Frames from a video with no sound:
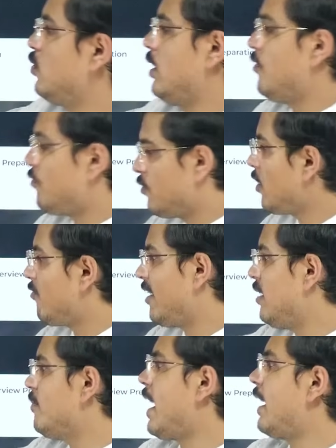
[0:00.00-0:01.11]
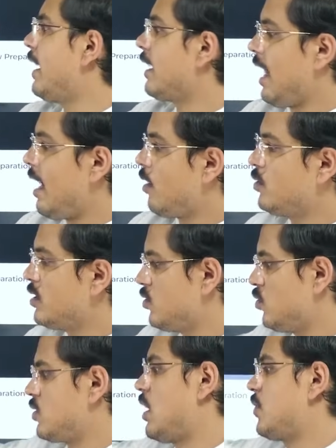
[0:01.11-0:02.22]
If you're very bad at languages,
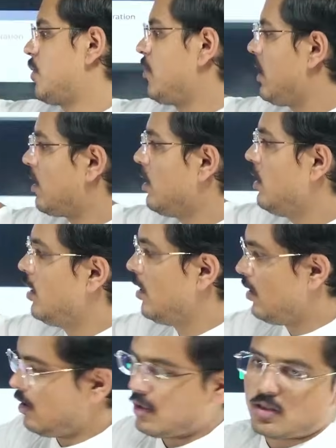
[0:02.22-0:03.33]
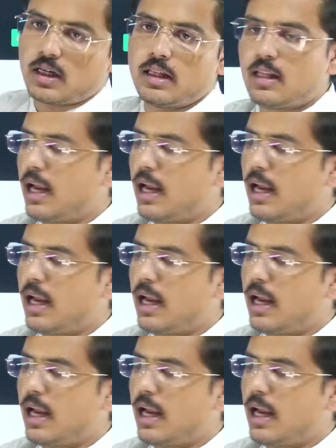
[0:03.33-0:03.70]
you start from here. study the